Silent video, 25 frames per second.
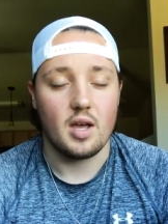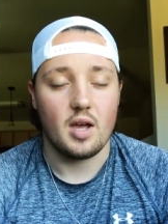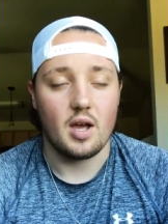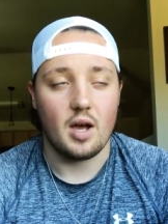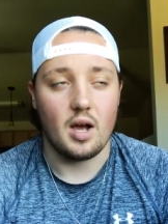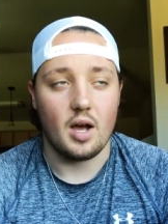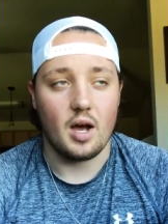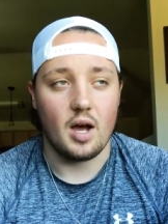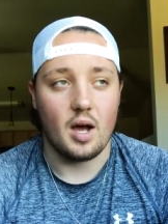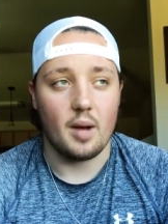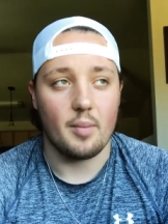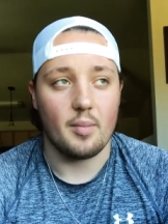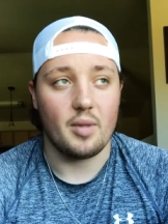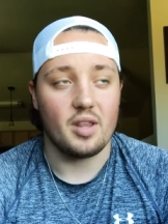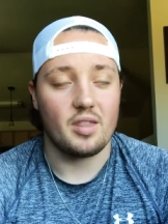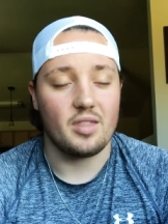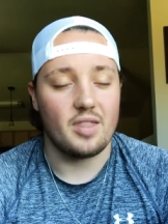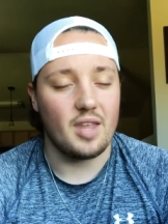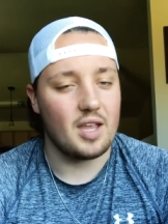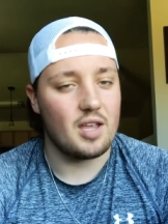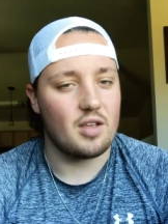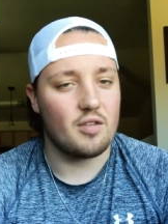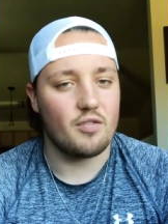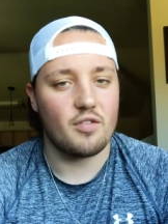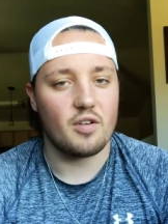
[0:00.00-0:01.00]
Um, and
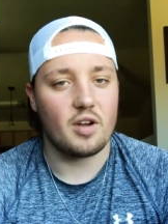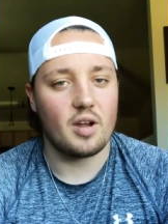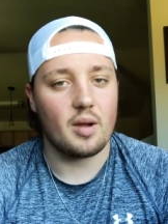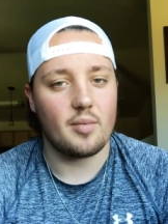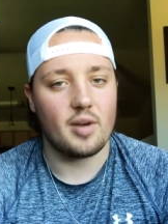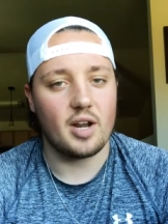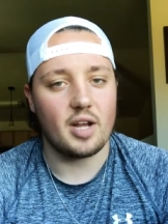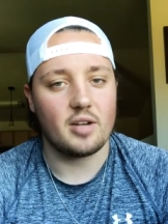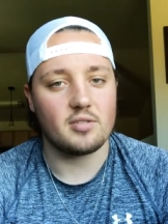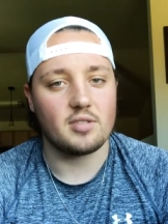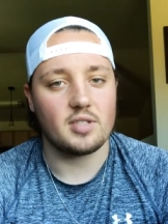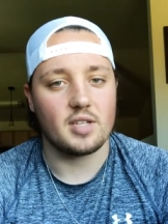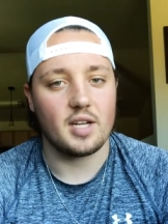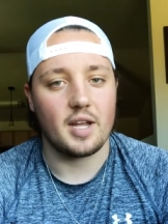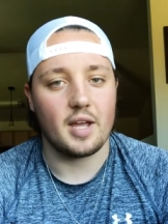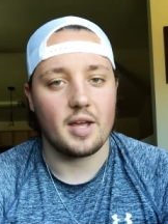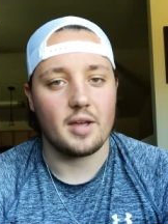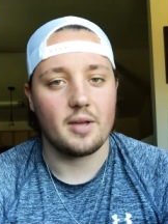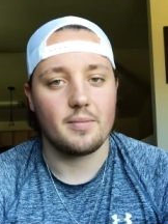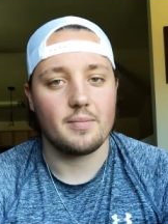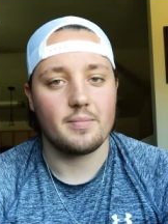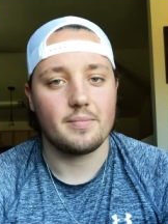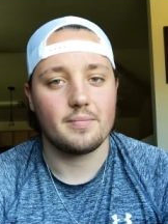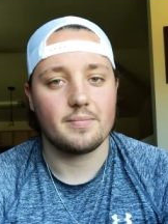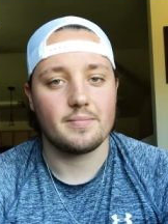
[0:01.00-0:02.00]
thank you for coming out today.
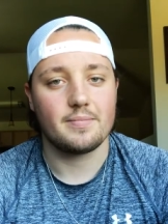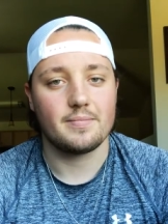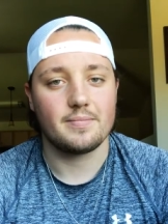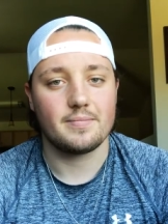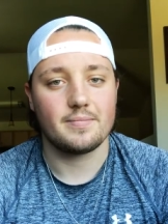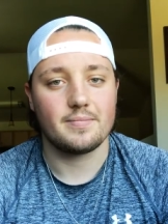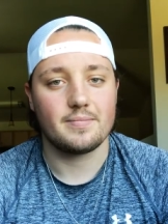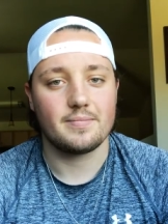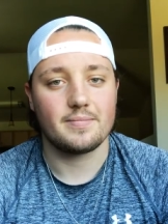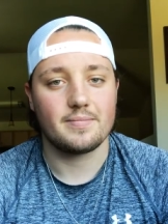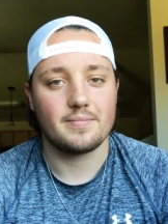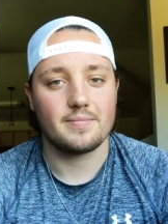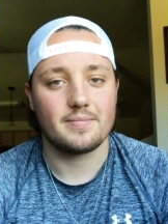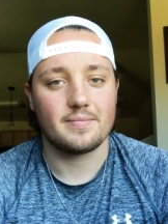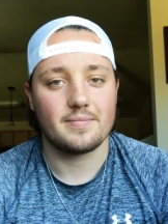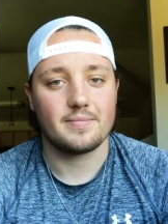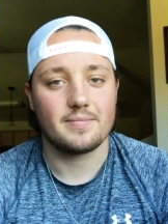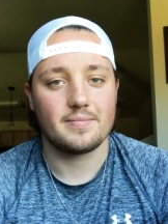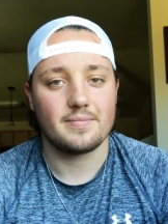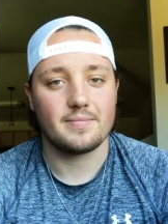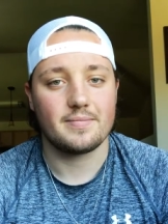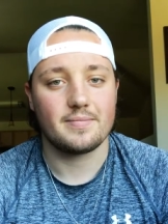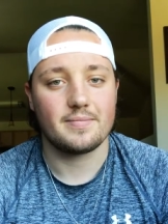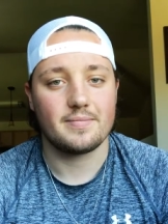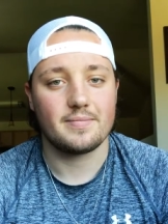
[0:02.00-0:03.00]
So
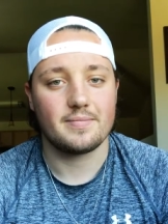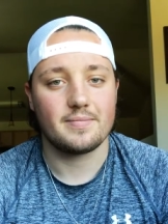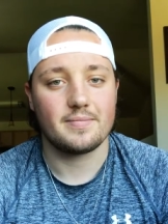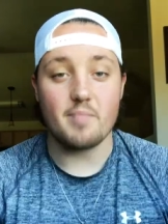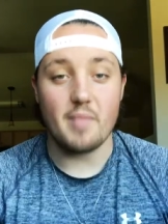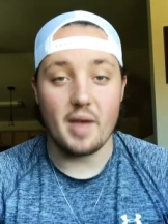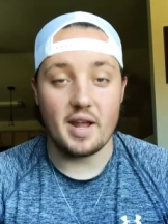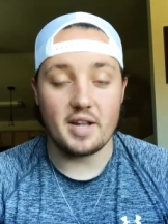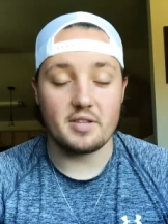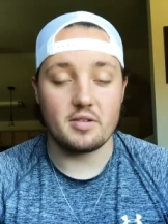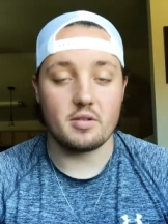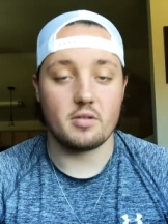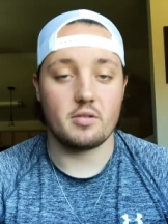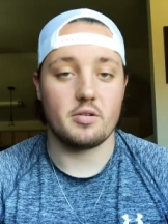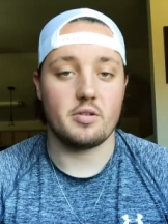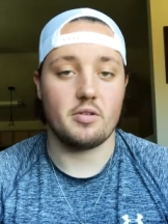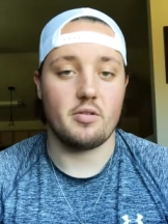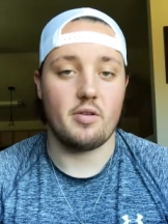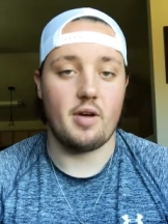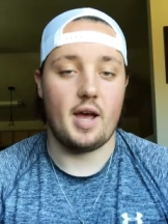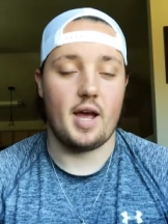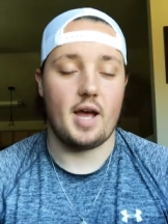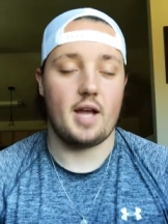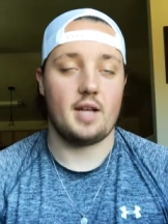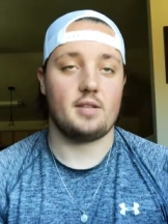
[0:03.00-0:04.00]
what is a mentor, you
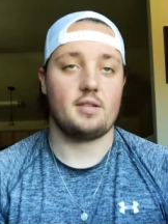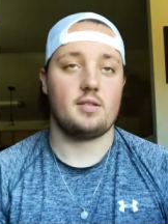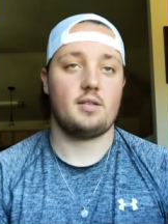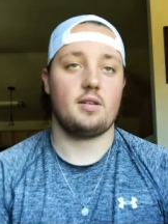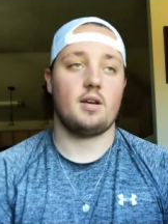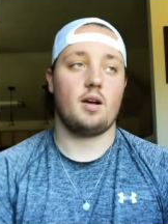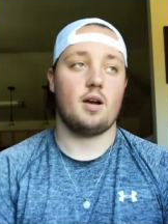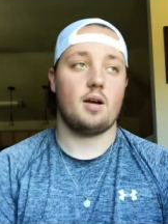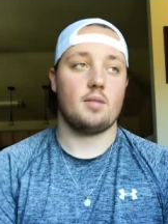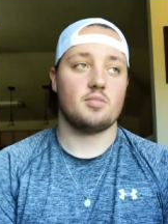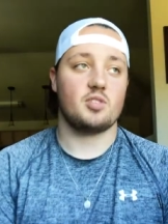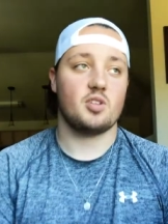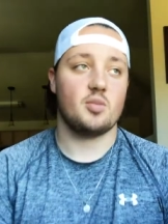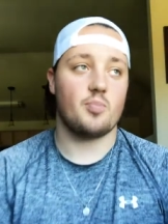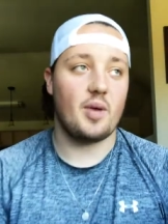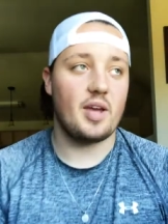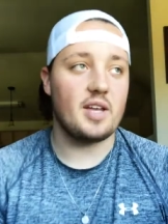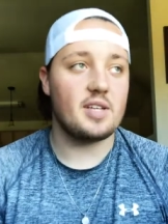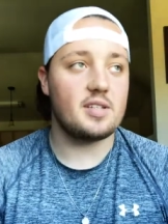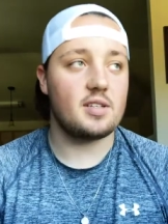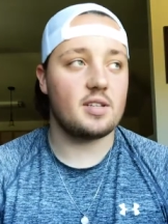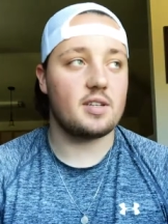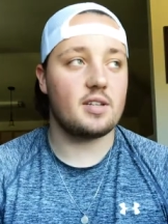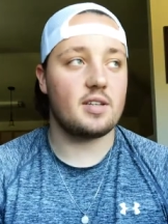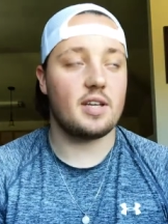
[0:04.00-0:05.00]
ask? Um, so
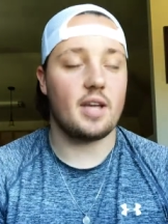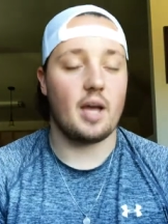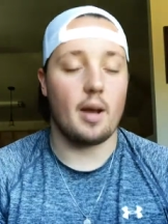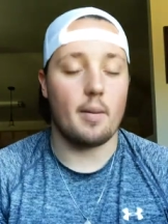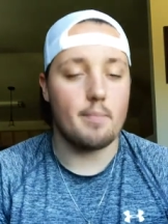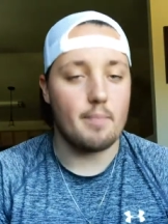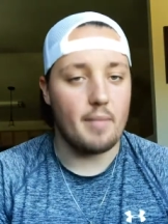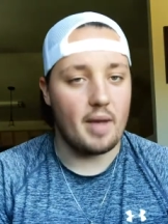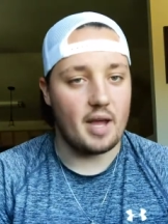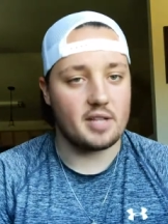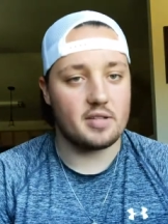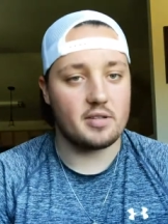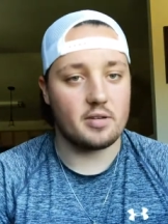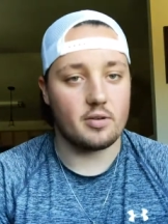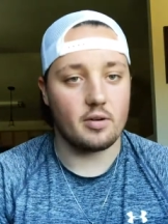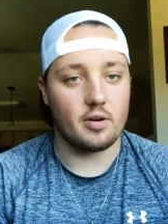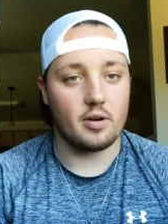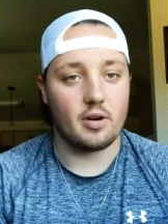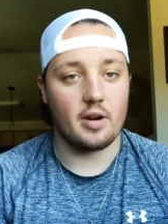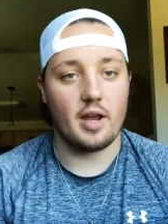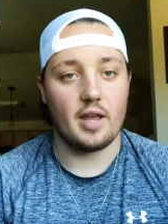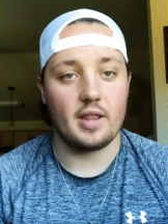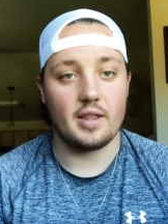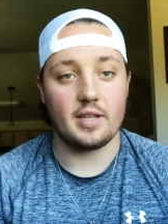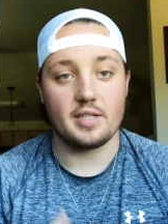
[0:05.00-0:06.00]
basically, a mentor,
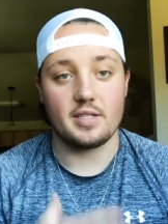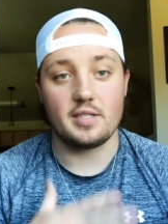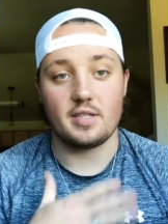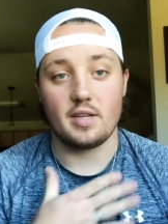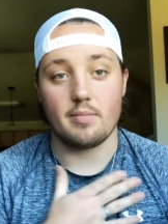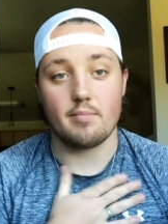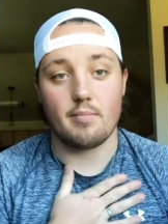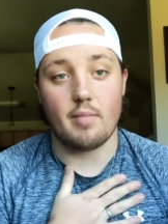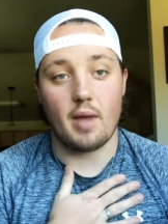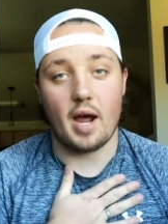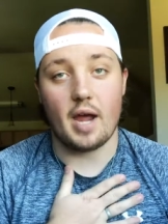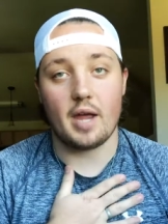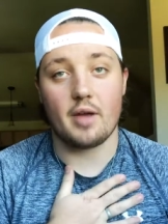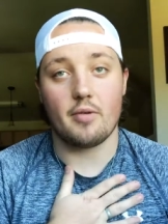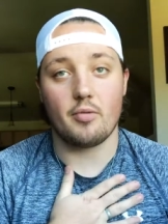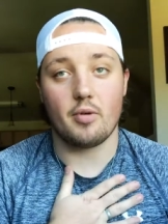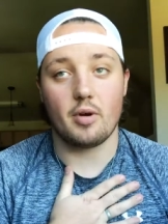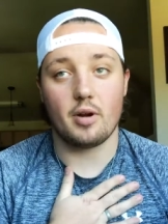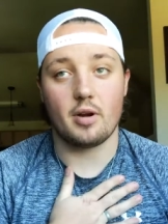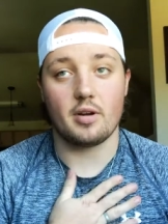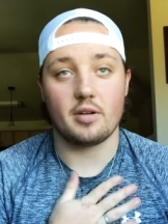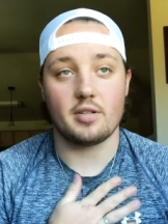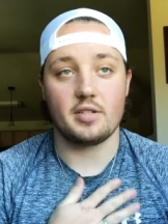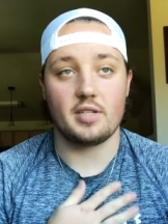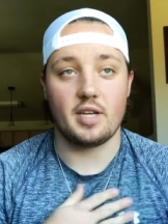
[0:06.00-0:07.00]
at least in my
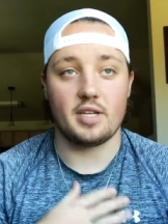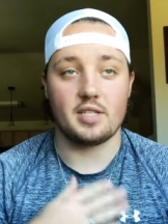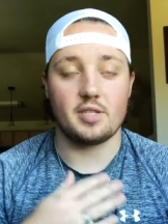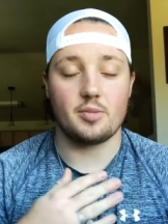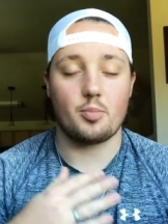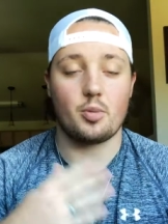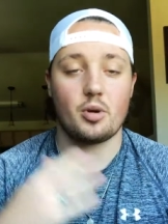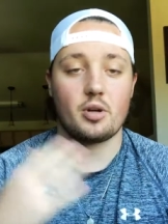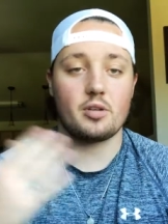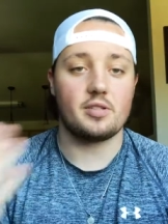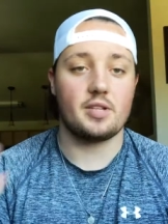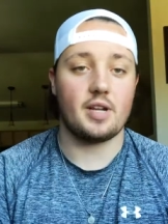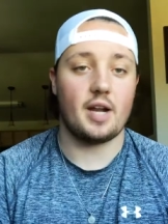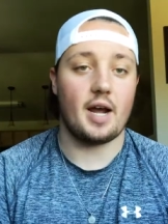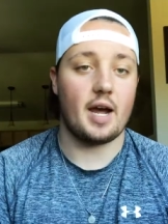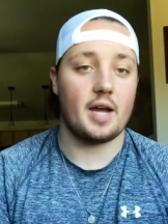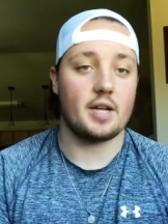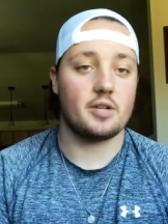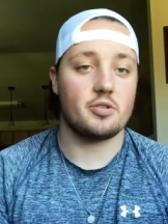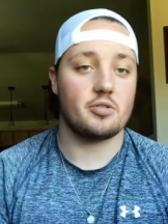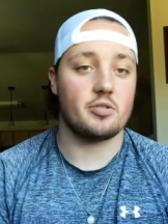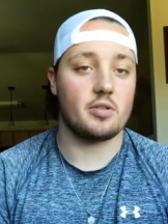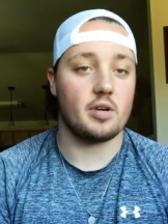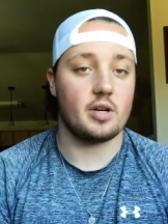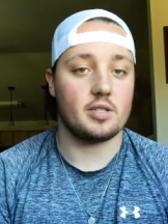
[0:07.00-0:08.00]
words, is a person I
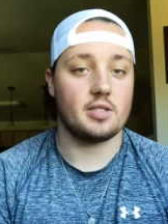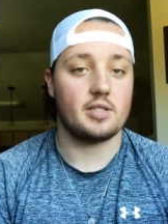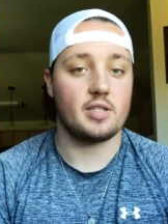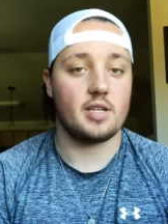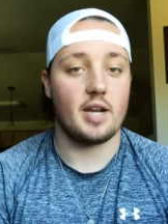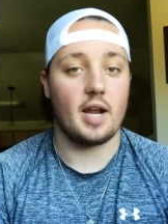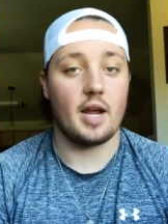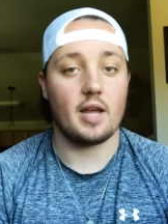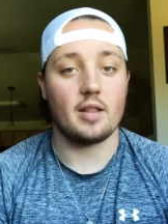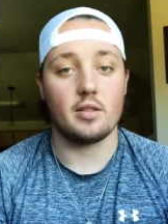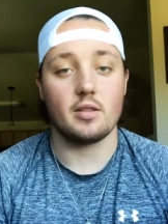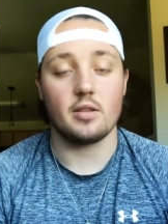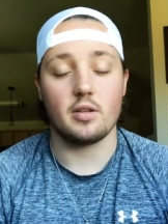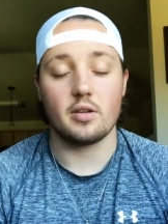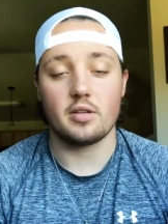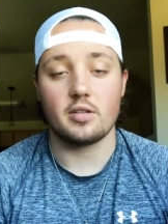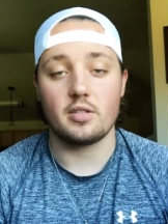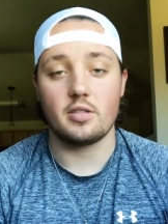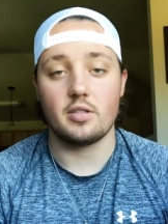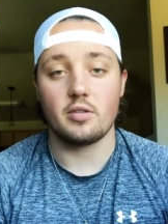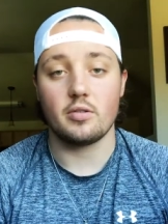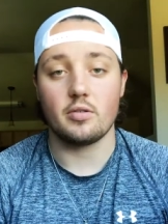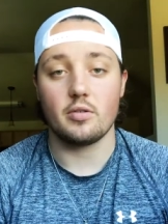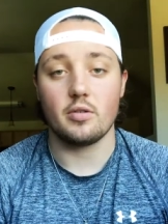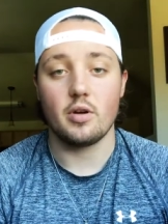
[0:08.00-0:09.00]
trust and I look
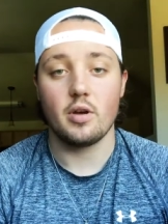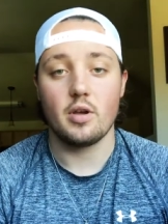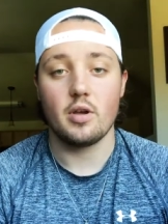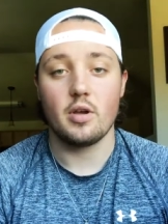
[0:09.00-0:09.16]
to